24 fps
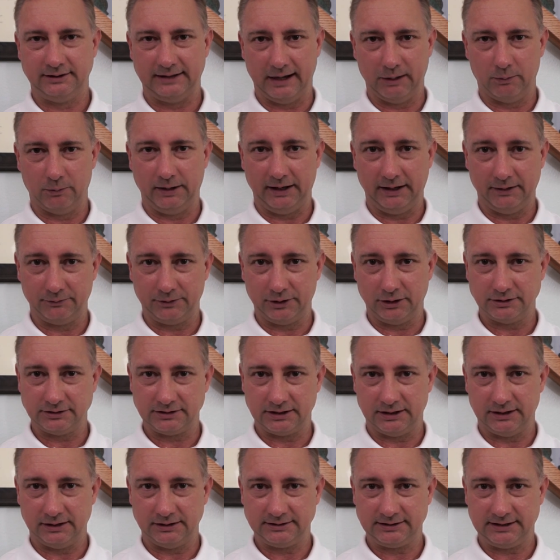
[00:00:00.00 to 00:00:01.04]
That way, if there's
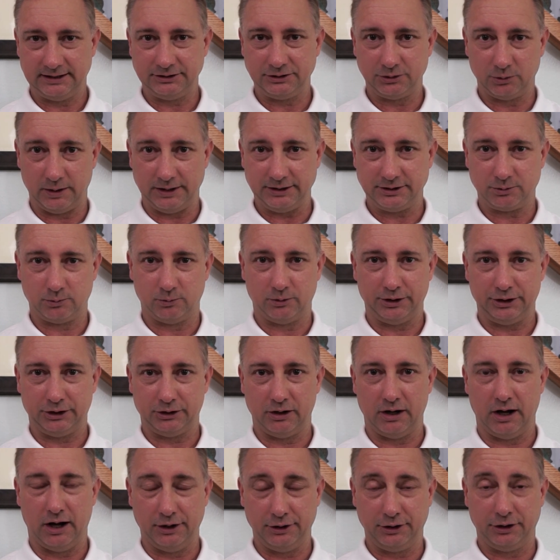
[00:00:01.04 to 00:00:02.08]
a situation where
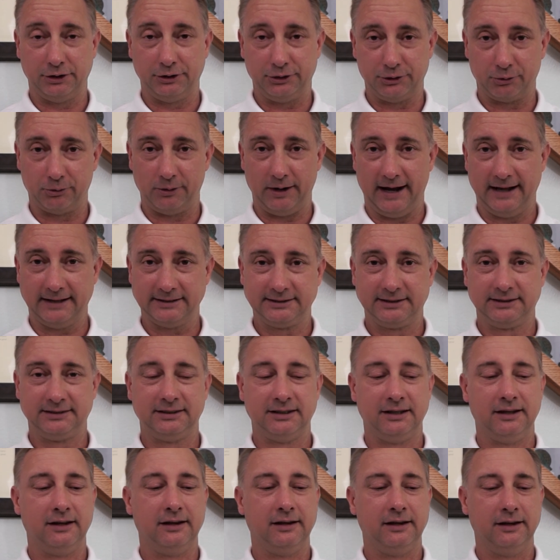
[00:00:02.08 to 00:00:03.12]
you're under duress,